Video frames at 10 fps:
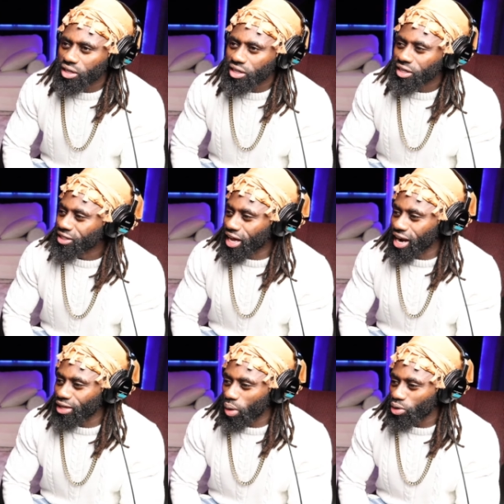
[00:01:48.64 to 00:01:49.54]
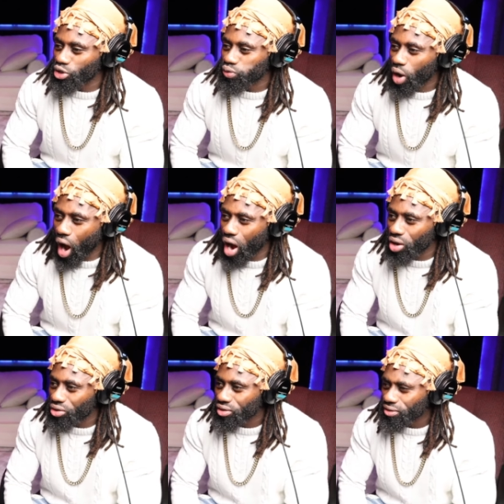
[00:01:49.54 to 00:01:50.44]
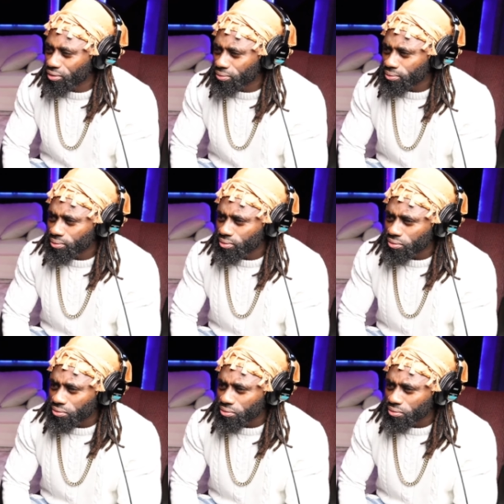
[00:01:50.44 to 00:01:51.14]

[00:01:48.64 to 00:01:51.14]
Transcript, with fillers: that last one was hard. You never know, I said.